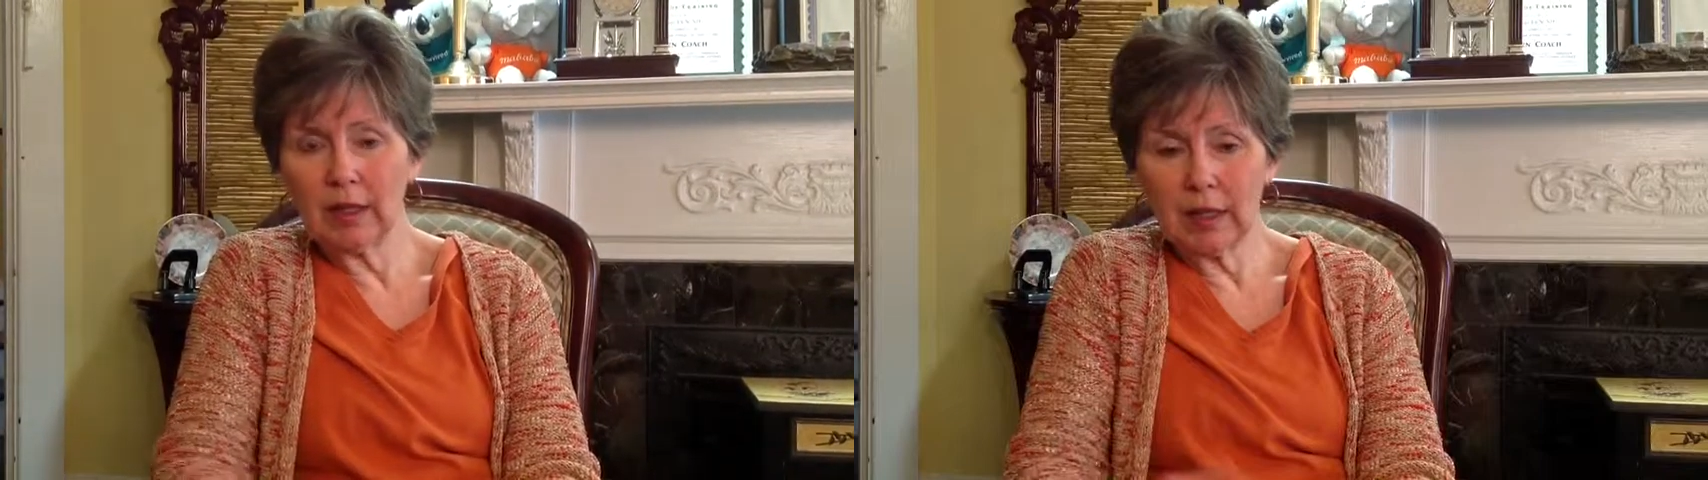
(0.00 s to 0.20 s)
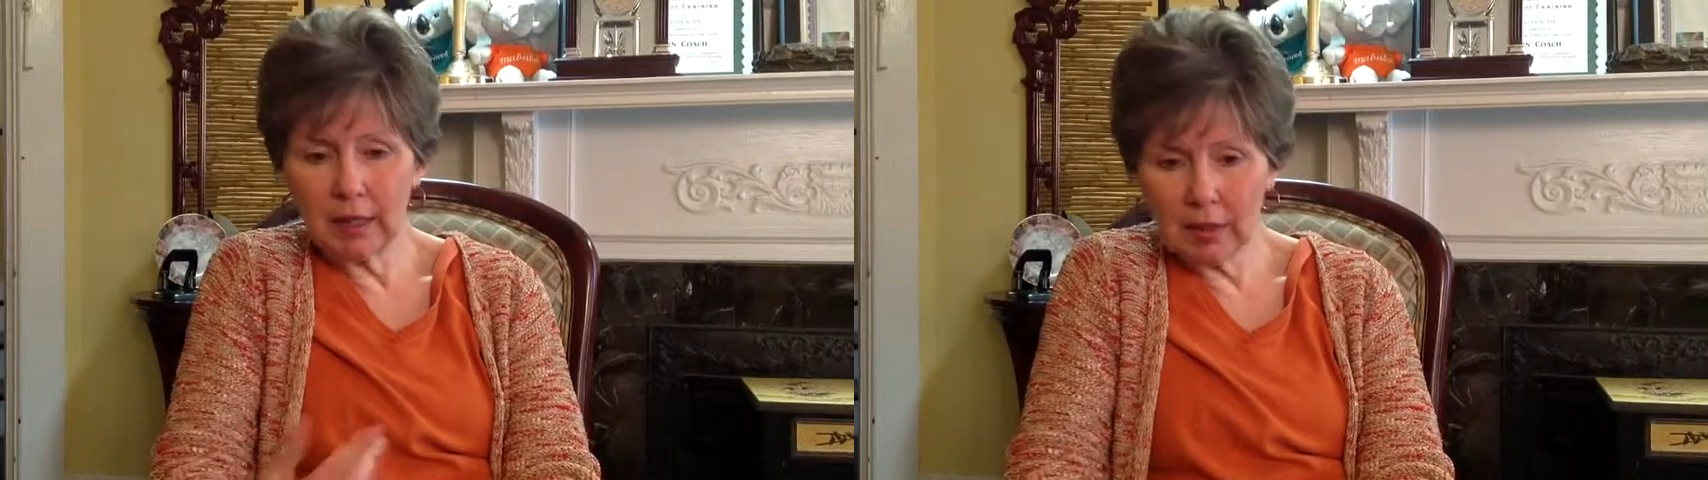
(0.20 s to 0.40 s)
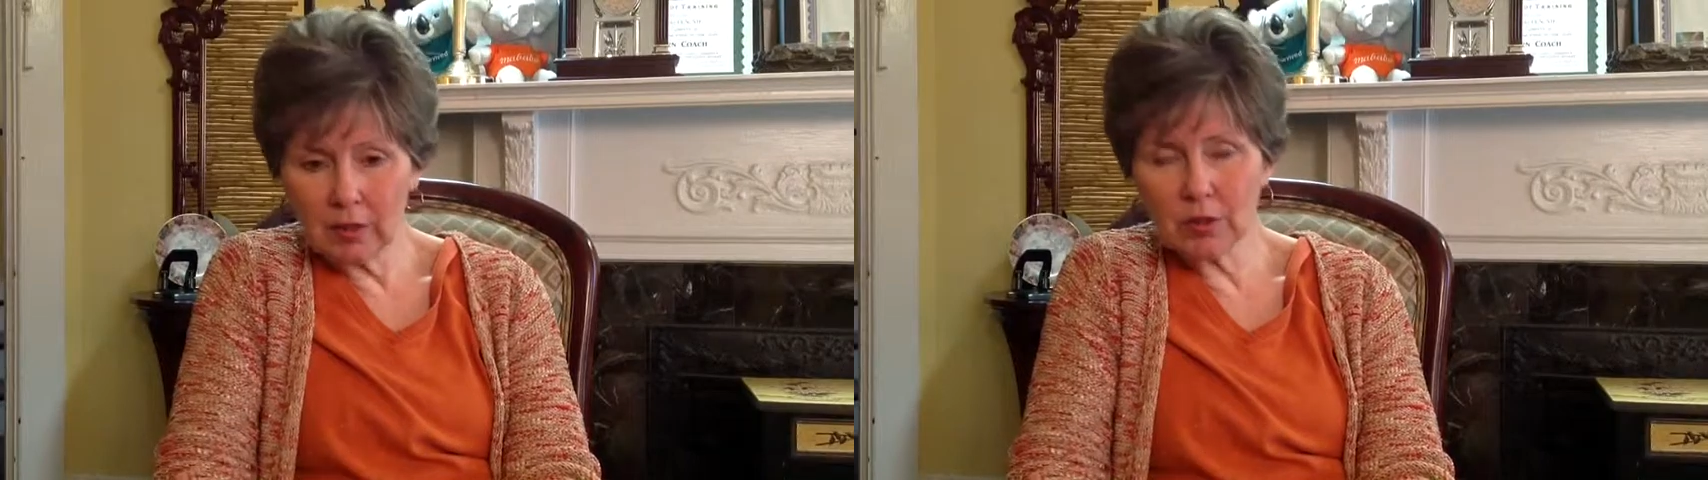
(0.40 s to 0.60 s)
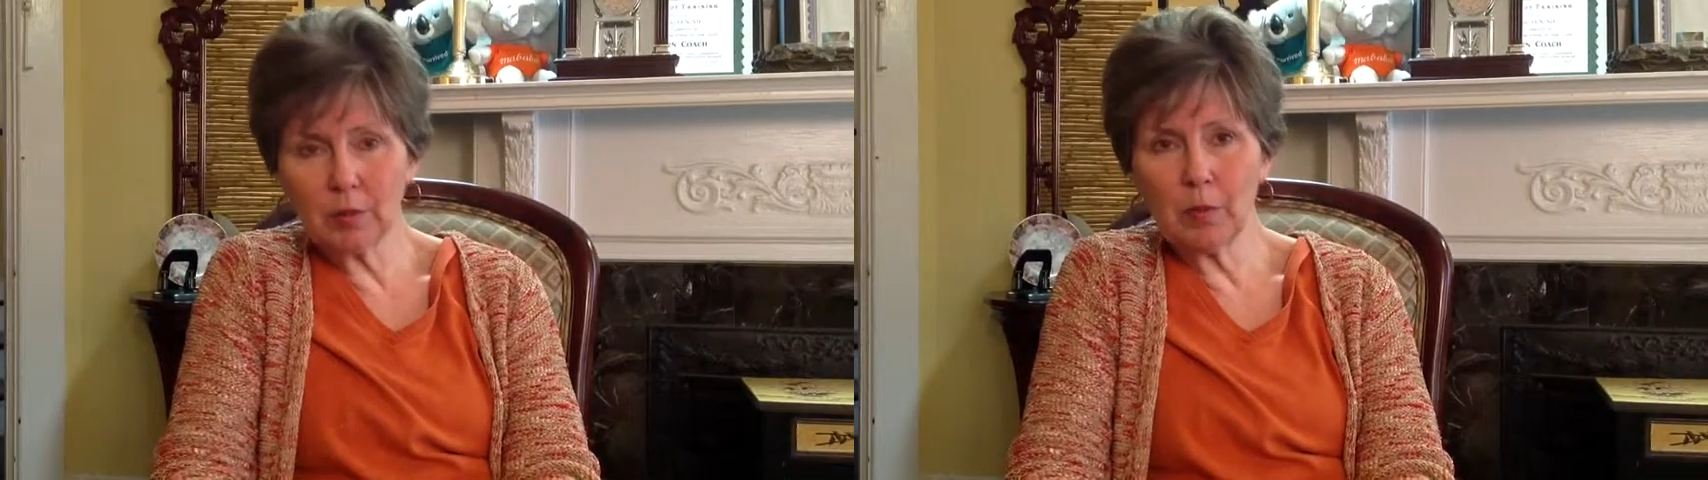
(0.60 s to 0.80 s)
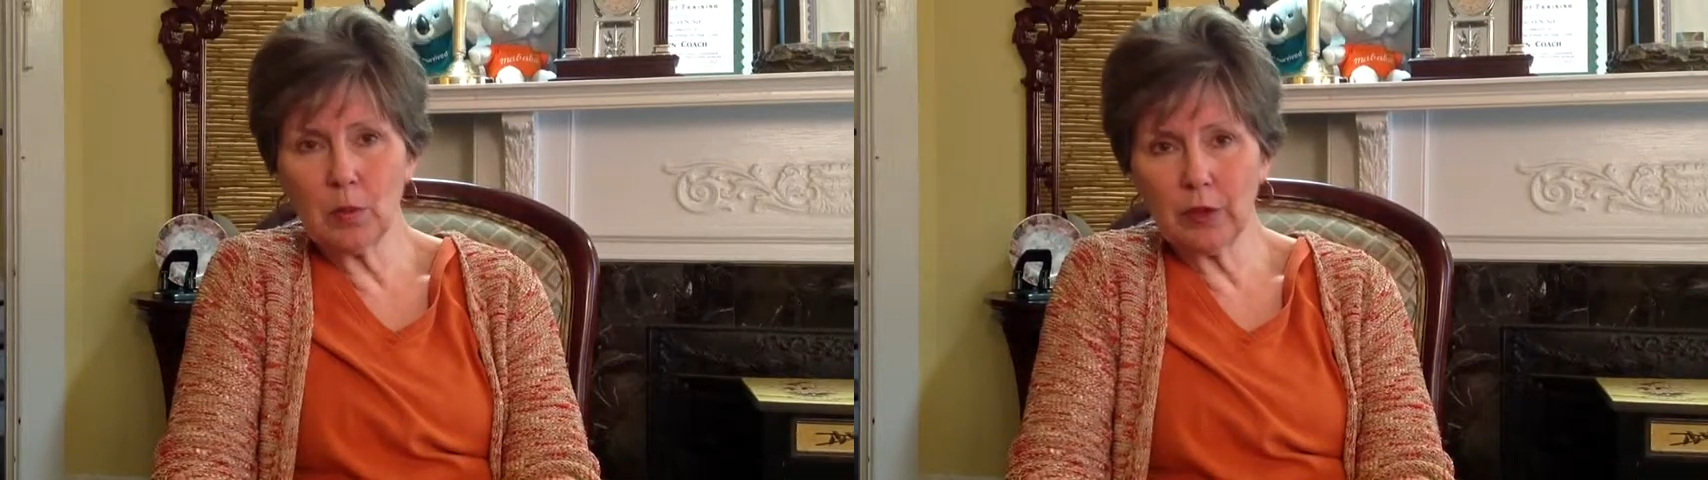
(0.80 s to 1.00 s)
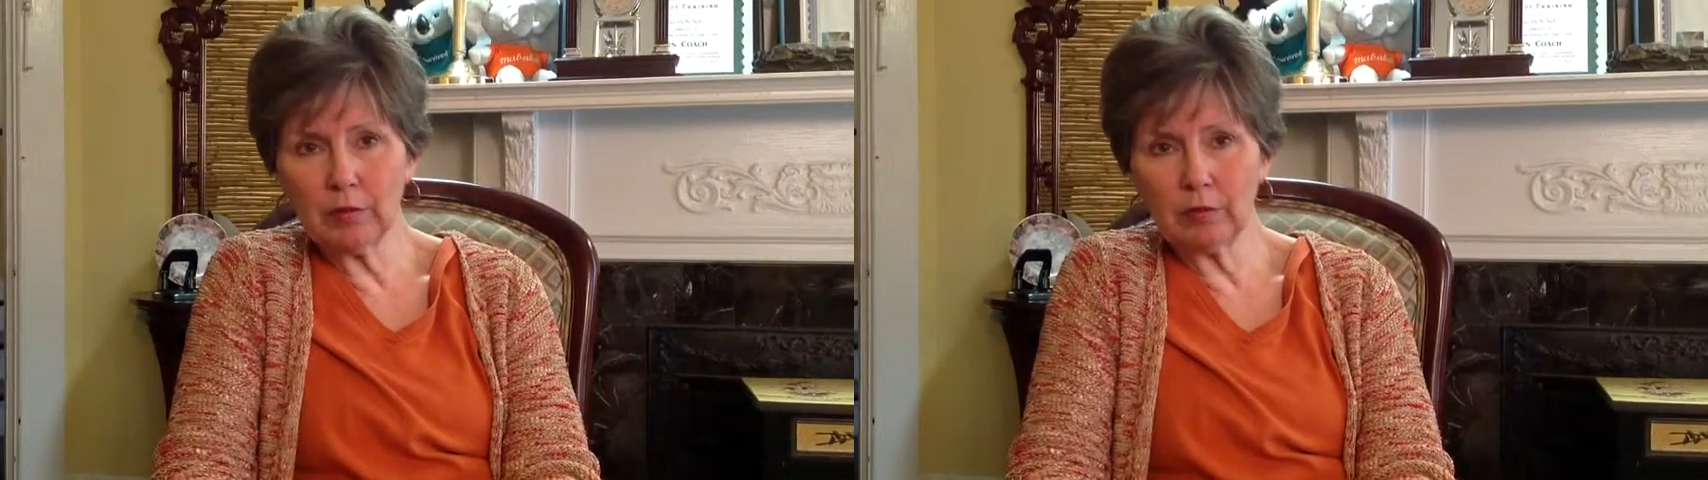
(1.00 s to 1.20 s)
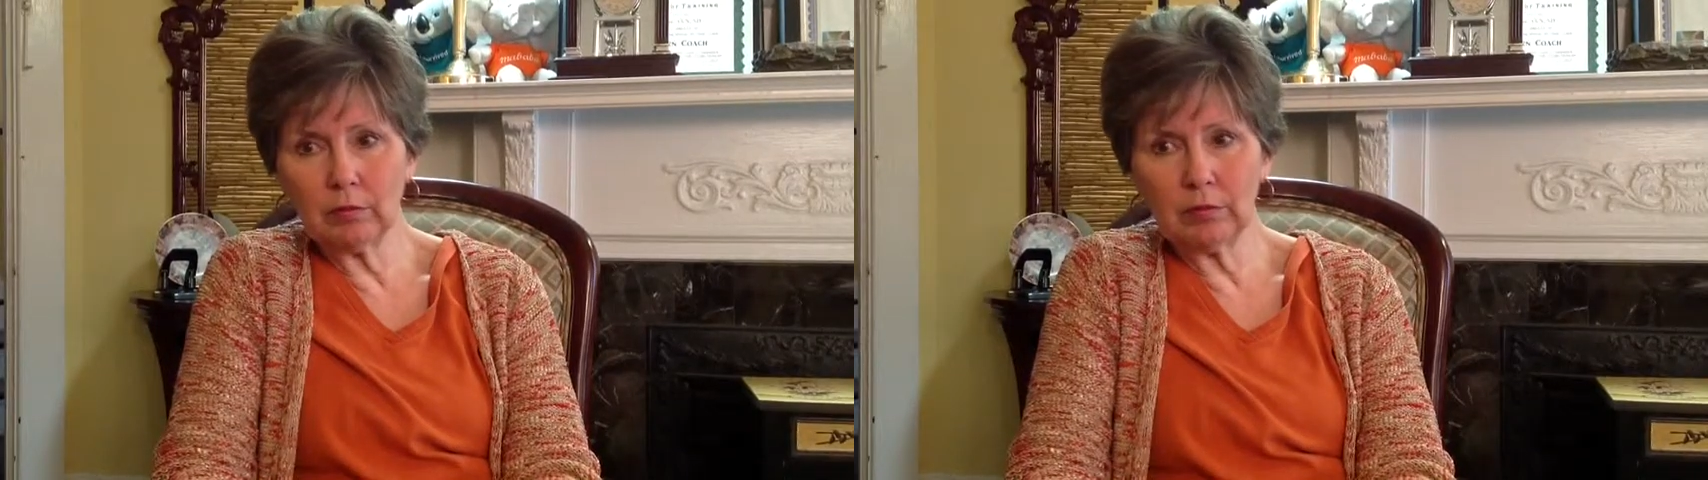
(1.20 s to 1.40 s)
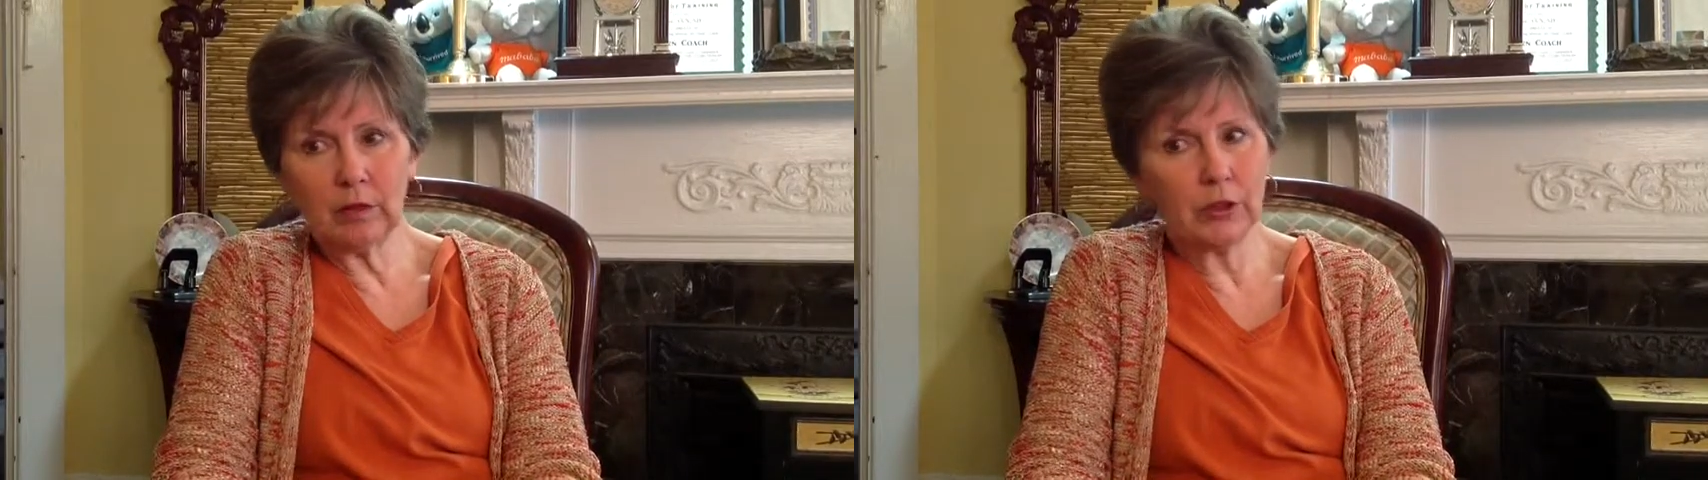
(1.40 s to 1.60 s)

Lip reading: getting their support and